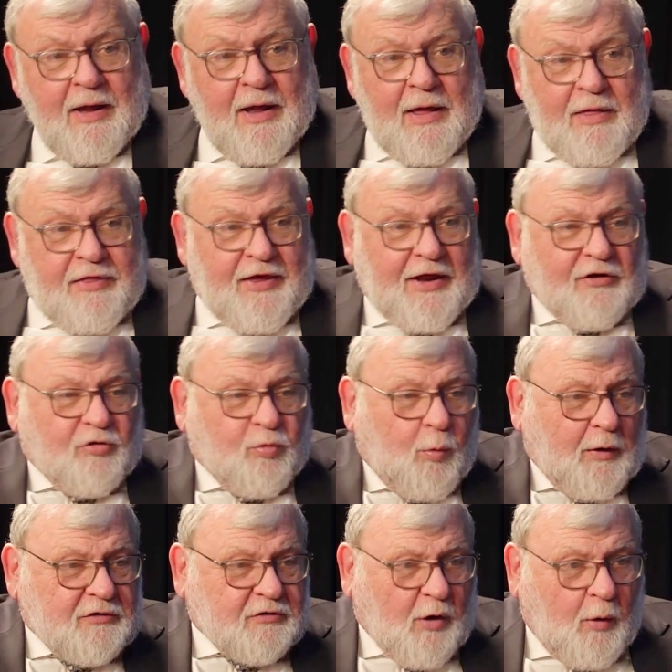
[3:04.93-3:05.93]
There's
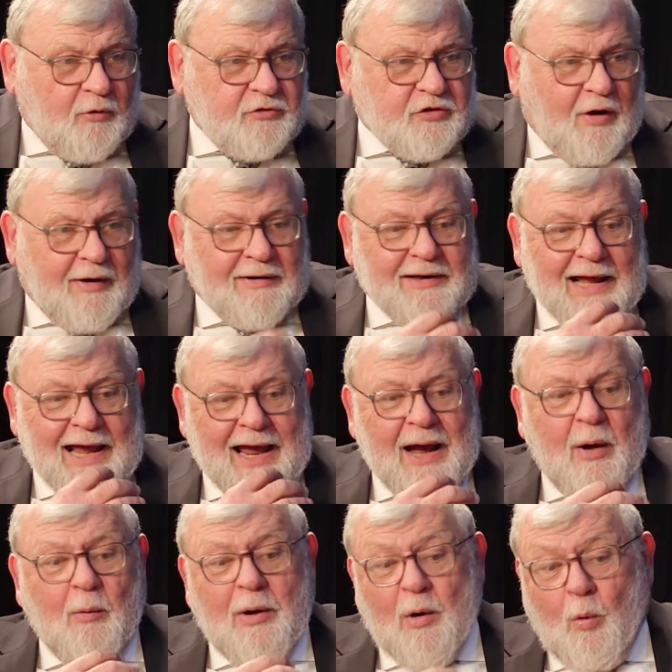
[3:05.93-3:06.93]
what goes on
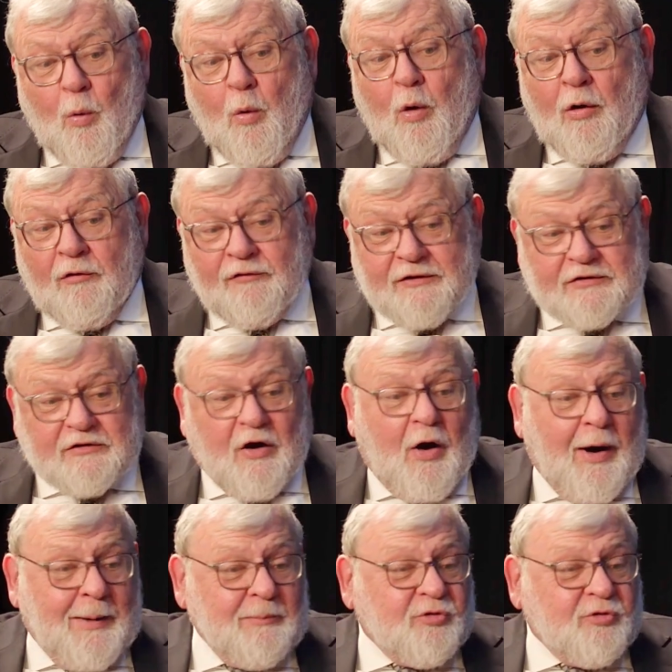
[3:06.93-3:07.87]
now all the time.